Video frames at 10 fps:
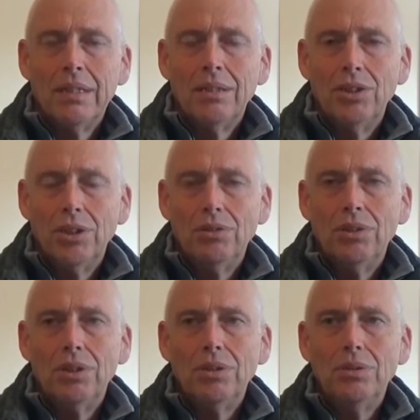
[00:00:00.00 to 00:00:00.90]
due
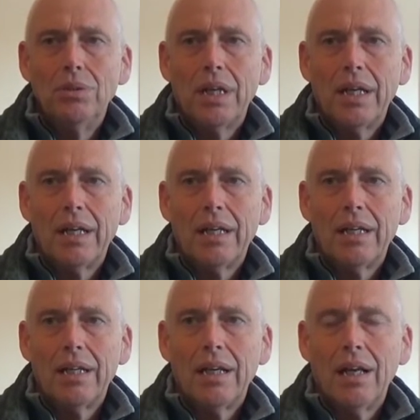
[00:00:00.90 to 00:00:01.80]
to
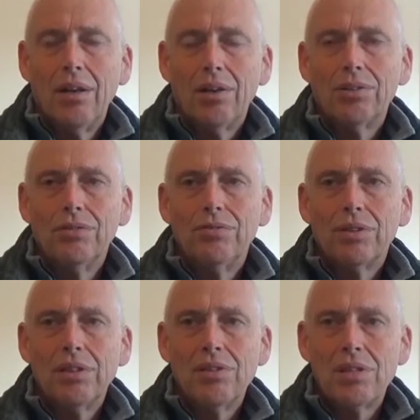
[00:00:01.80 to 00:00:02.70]
a lot of
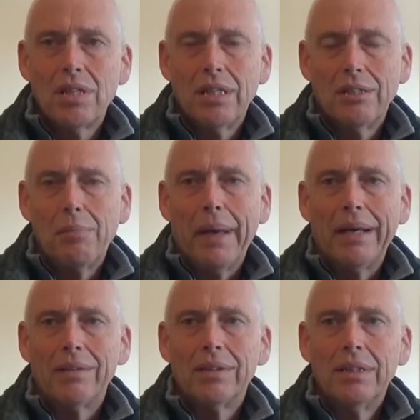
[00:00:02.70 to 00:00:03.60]
concern
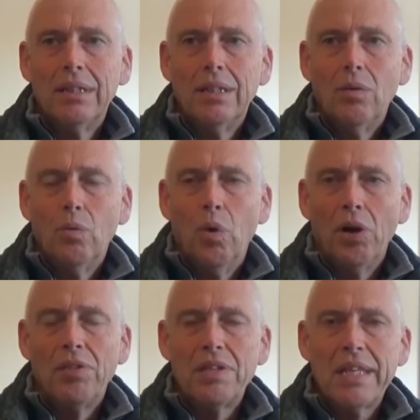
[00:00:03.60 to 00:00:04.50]
about,
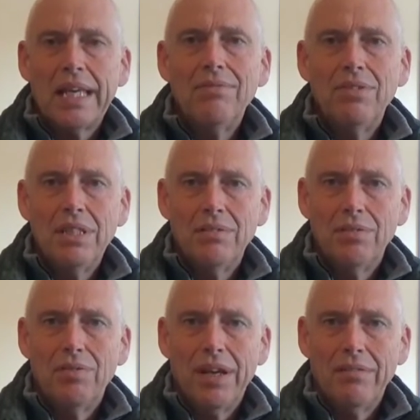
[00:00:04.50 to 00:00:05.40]
one, the safety of
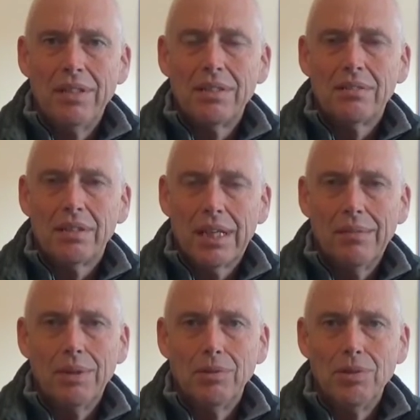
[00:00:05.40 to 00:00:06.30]
the various
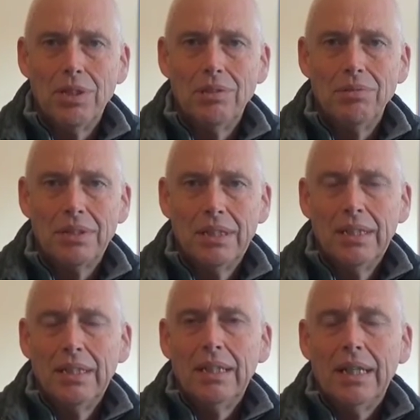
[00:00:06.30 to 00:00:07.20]
chemicals used,
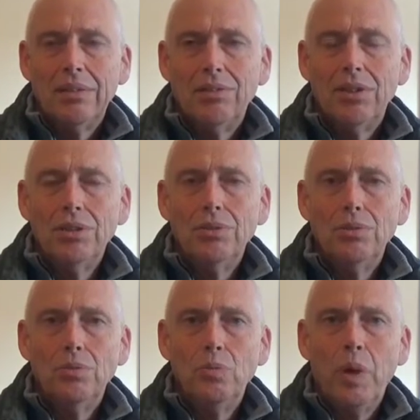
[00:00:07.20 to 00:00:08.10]
and
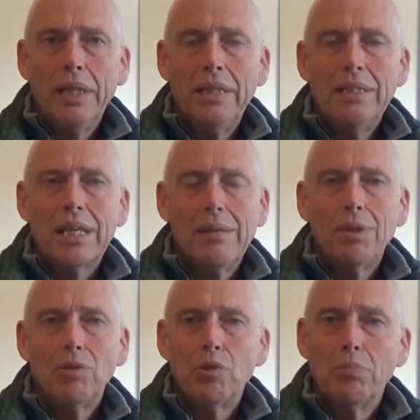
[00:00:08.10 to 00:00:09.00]
two, when these
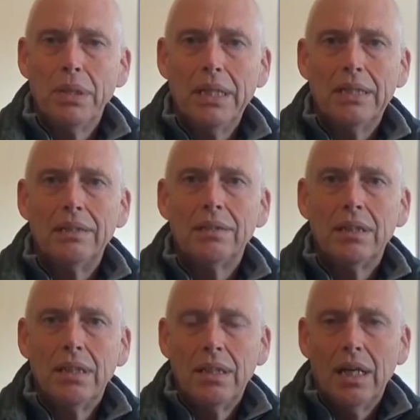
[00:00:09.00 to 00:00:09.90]
chemicals are burned,
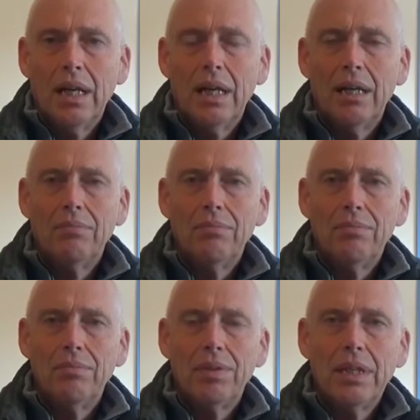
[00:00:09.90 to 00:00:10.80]

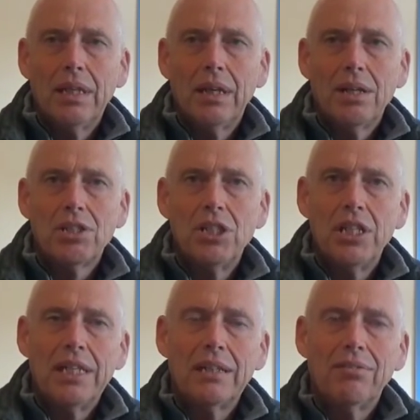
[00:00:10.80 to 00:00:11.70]
the
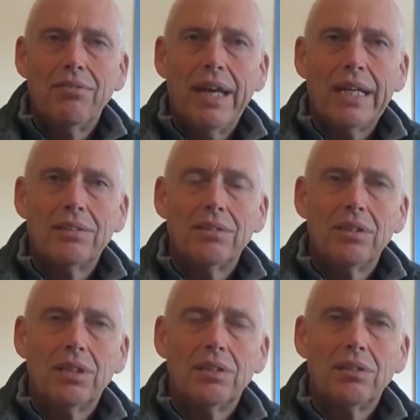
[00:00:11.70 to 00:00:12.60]
carcinogenic effects
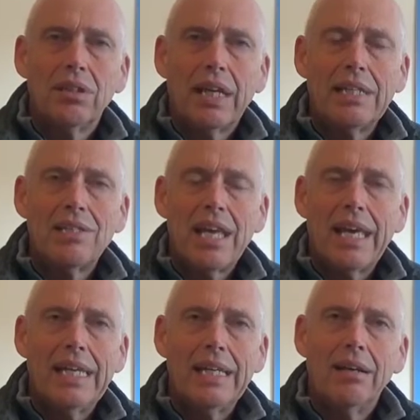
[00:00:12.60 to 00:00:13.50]
that they
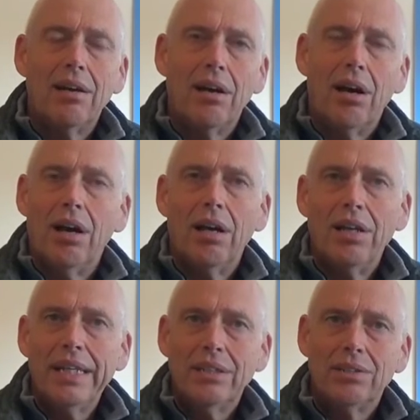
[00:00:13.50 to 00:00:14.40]
say are
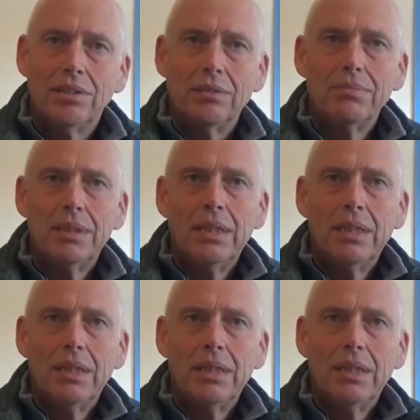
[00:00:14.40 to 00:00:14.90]
linked to them.